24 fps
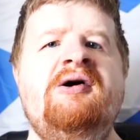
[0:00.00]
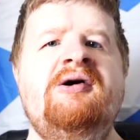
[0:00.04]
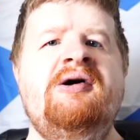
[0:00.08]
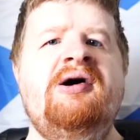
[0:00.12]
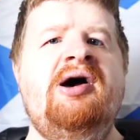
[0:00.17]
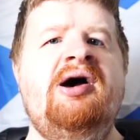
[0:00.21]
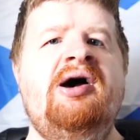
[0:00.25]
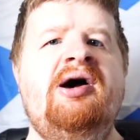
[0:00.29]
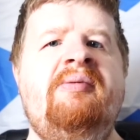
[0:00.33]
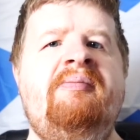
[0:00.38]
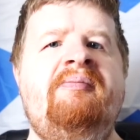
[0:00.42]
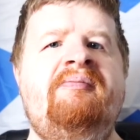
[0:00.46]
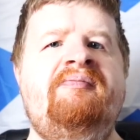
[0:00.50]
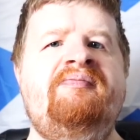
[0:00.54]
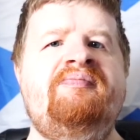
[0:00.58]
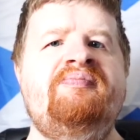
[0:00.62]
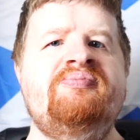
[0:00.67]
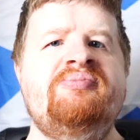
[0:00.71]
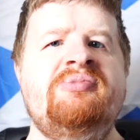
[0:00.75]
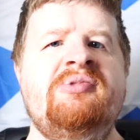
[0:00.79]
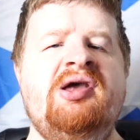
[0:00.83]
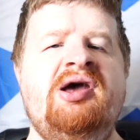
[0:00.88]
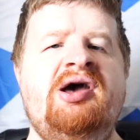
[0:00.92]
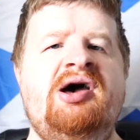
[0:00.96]
um,
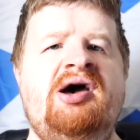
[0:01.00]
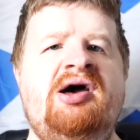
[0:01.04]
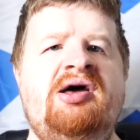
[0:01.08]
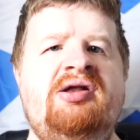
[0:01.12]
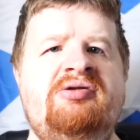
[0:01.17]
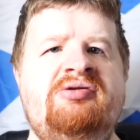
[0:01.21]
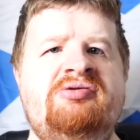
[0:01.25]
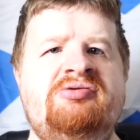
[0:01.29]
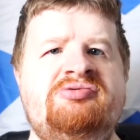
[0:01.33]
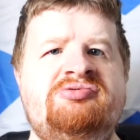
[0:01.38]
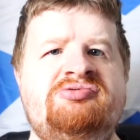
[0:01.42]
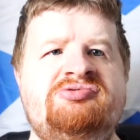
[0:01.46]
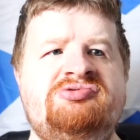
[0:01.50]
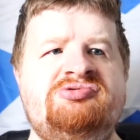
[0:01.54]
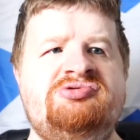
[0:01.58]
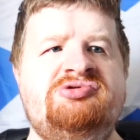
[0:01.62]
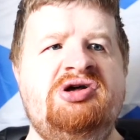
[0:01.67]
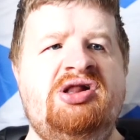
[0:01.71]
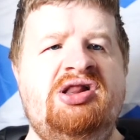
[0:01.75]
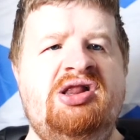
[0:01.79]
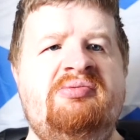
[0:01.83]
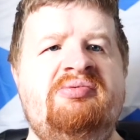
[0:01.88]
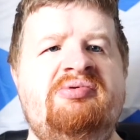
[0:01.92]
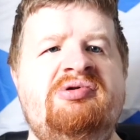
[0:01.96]
and
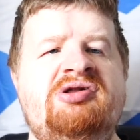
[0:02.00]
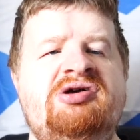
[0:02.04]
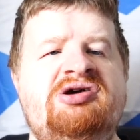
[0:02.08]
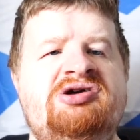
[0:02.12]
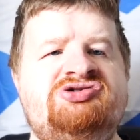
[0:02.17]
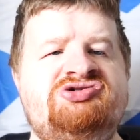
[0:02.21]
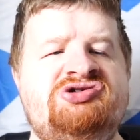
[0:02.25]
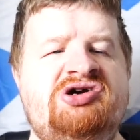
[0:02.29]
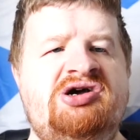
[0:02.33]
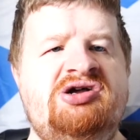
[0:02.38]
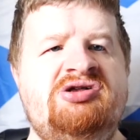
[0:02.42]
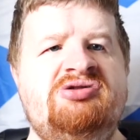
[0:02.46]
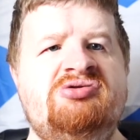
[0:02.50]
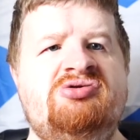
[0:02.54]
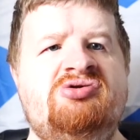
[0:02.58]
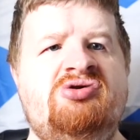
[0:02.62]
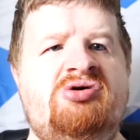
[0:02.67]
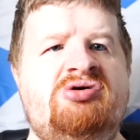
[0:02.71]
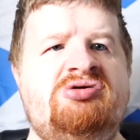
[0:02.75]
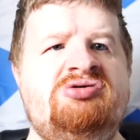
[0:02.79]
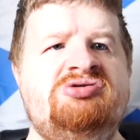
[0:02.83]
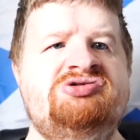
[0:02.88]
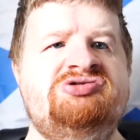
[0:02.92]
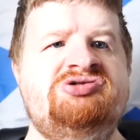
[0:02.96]
deliberately try and
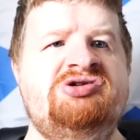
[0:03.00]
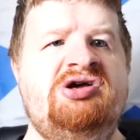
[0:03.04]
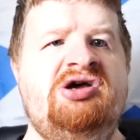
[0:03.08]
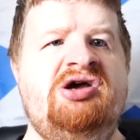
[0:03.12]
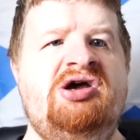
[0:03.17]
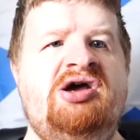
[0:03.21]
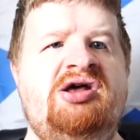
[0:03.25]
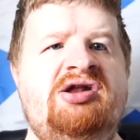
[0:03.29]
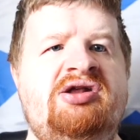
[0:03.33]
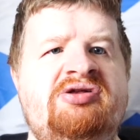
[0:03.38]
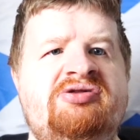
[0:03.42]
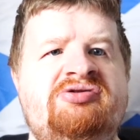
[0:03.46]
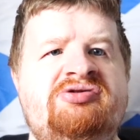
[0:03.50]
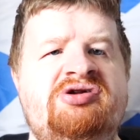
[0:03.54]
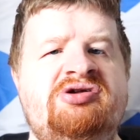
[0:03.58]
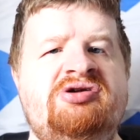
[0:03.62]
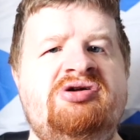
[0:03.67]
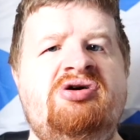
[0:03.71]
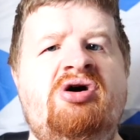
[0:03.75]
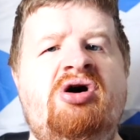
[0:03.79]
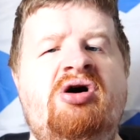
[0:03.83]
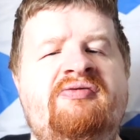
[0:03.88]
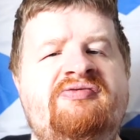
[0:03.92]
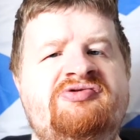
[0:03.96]
cause
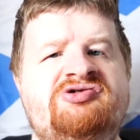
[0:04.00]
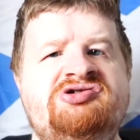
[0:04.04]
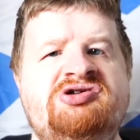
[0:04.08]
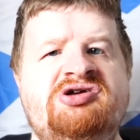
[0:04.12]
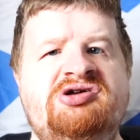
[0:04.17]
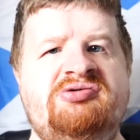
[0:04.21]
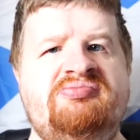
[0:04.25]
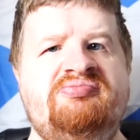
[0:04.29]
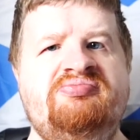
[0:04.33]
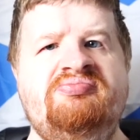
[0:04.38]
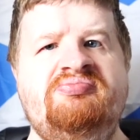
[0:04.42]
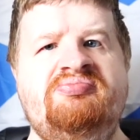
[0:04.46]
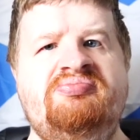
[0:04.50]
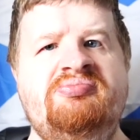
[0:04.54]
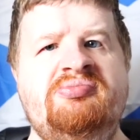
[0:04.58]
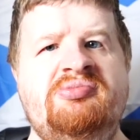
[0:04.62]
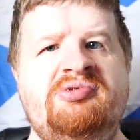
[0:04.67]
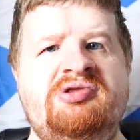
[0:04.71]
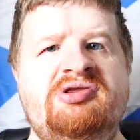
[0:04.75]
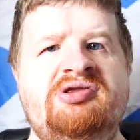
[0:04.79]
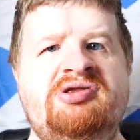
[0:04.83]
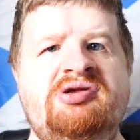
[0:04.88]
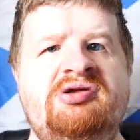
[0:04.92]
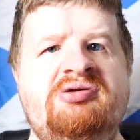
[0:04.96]
anything, obviously
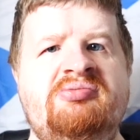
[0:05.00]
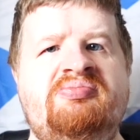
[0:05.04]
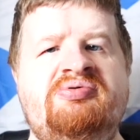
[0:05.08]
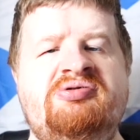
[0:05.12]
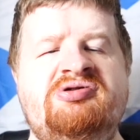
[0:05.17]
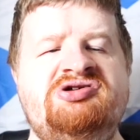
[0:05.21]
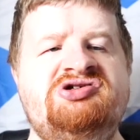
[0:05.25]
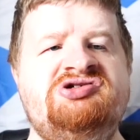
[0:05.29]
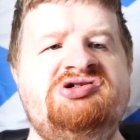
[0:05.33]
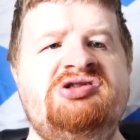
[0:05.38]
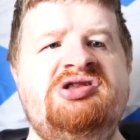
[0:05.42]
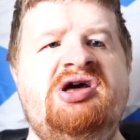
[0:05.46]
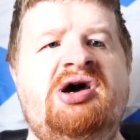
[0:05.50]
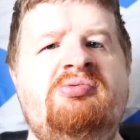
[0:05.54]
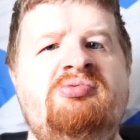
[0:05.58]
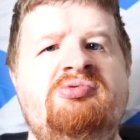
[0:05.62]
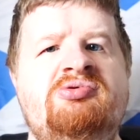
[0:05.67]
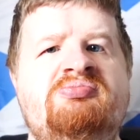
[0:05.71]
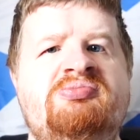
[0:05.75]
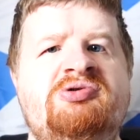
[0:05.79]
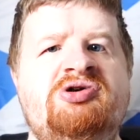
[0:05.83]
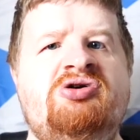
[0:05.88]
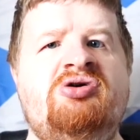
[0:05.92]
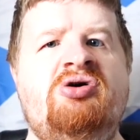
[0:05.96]
the police and that
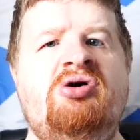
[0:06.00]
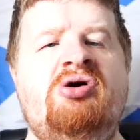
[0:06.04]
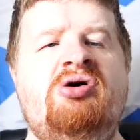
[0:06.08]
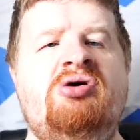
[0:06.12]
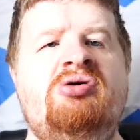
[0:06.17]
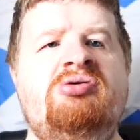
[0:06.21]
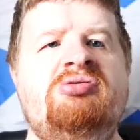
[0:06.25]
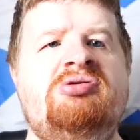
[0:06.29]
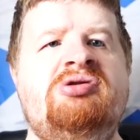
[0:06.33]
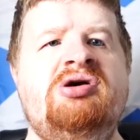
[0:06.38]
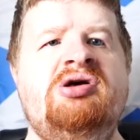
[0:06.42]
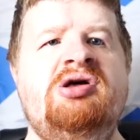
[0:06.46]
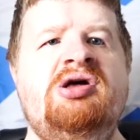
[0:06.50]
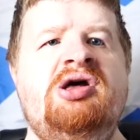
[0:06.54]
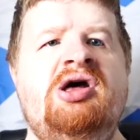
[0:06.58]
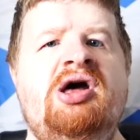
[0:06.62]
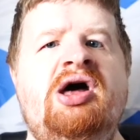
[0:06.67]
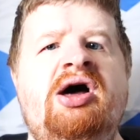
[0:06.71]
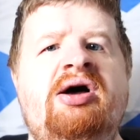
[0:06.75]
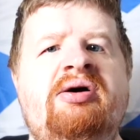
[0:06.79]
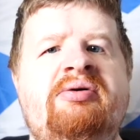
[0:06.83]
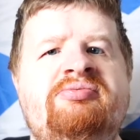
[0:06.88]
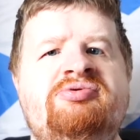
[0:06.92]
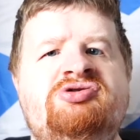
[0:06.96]
would be called,
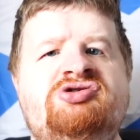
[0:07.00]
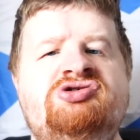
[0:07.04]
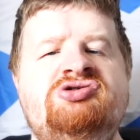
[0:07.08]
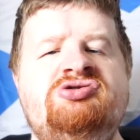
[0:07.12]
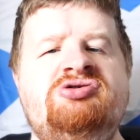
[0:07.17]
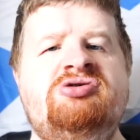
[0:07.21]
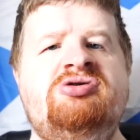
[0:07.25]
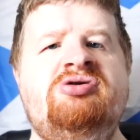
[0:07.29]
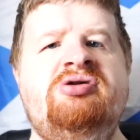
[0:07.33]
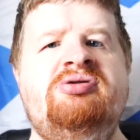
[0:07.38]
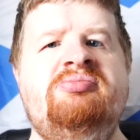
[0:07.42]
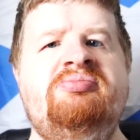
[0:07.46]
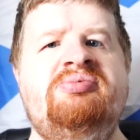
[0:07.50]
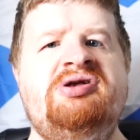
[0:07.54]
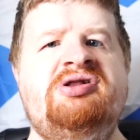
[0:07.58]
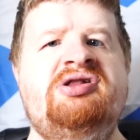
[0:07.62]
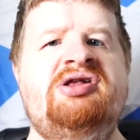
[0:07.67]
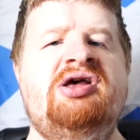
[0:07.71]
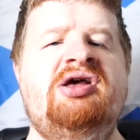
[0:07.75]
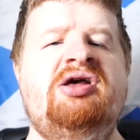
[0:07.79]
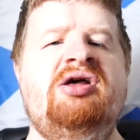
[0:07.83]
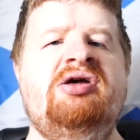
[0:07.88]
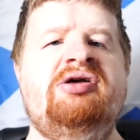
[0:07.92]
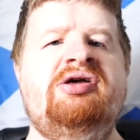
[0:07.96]
I'm sure, and be
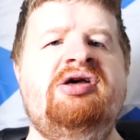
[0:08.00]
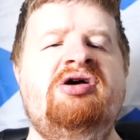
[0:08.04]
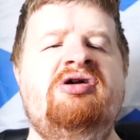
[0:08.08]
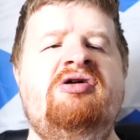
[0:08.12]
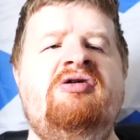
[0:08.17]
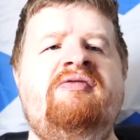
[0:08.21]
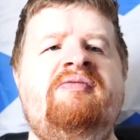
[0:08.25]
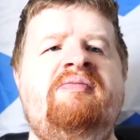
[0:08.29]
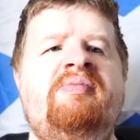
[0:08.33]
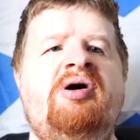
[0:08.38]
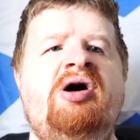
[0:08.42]
taken care of.